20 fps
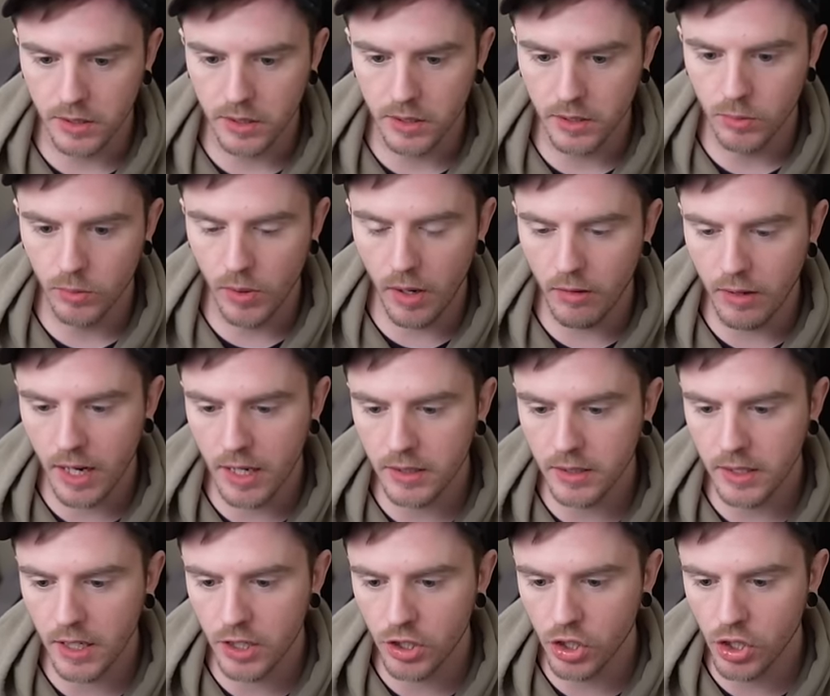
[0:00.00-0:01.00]
We are against
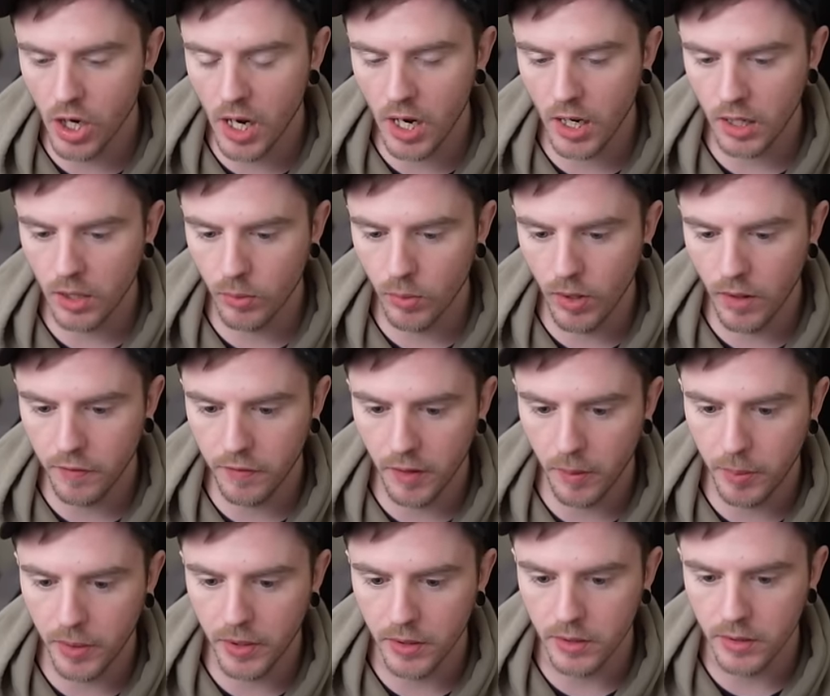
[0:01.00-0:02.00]
ace jack. We are
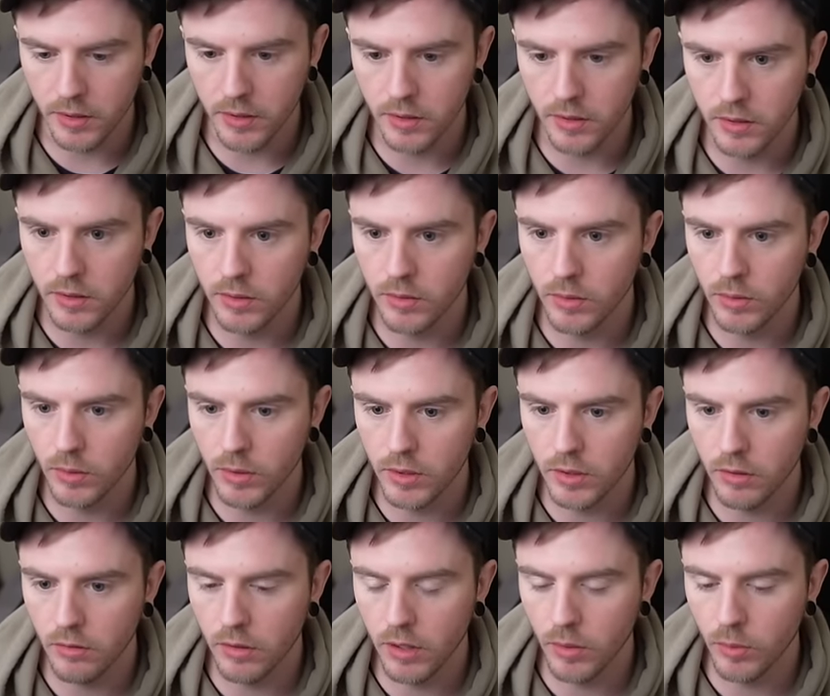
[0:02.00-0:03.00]
flipping. He wants to
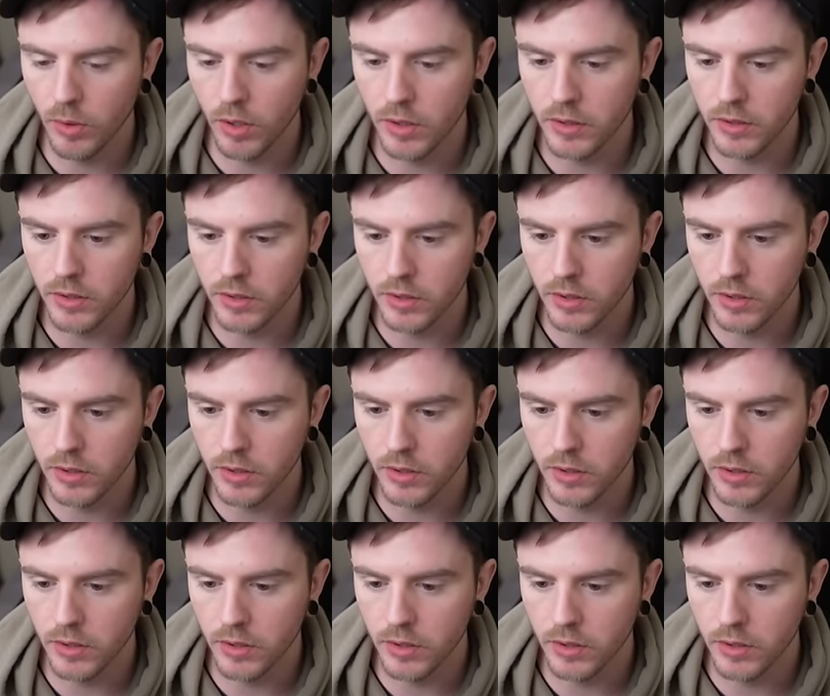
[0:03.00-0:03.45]
run it once.